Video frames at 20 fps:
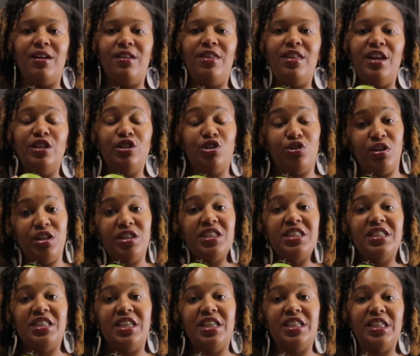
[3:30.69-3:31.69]
The
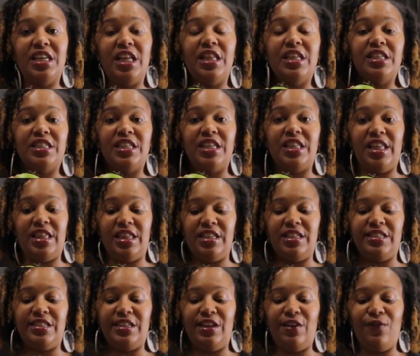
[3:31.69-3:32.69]
instructions did tell us to let
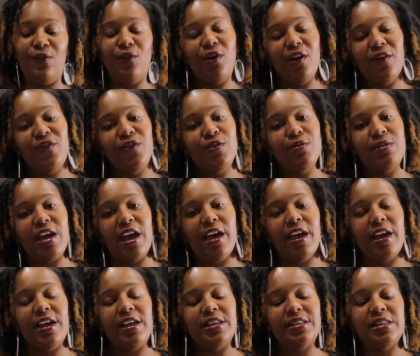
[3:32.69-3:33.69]
this sit for a few
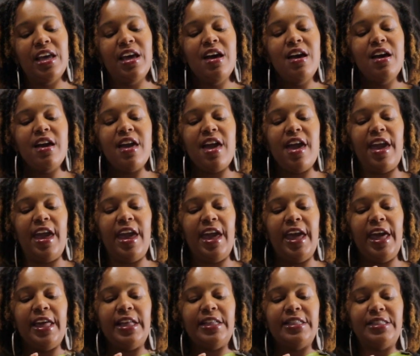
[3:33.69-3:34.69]
days.
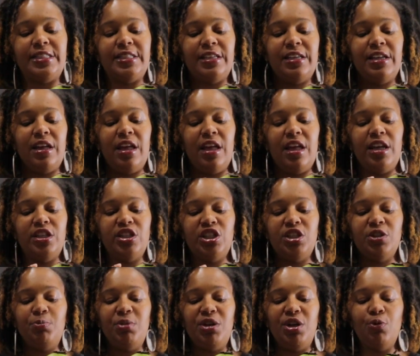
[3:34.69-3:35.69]
And it
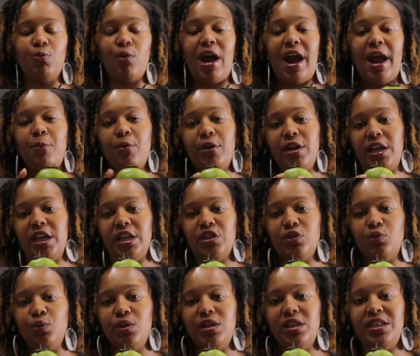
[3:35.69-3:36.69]
should be ripe when it
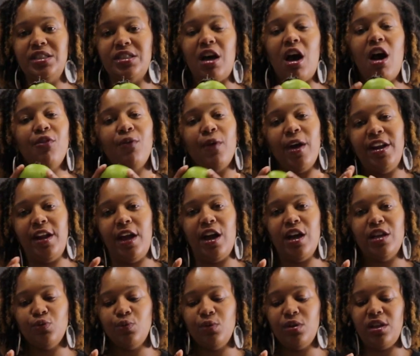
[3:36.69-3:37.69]
gets really soft. Right now
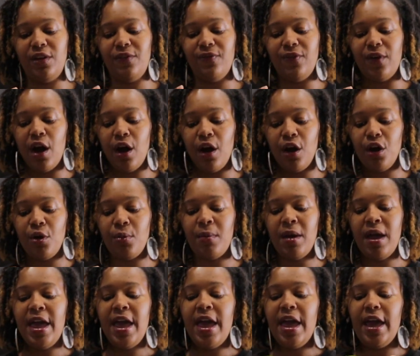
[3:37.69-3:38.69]
it's really
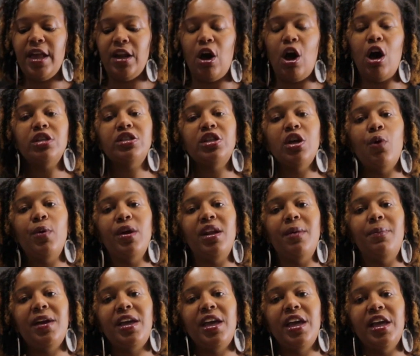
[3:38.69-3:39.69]
firm, and also when
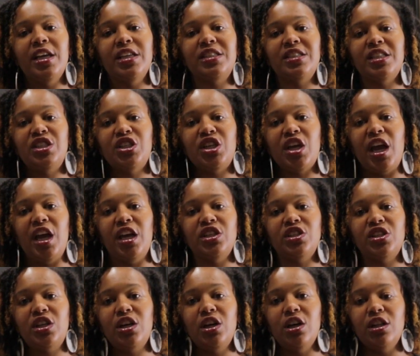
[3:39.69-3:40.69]
it begins to
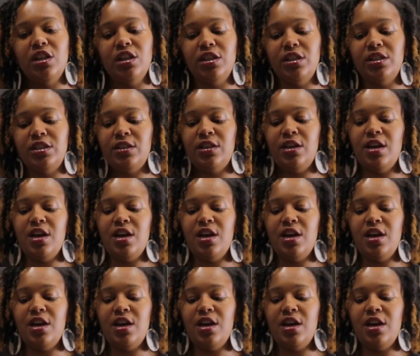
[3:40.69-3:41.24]
change colors.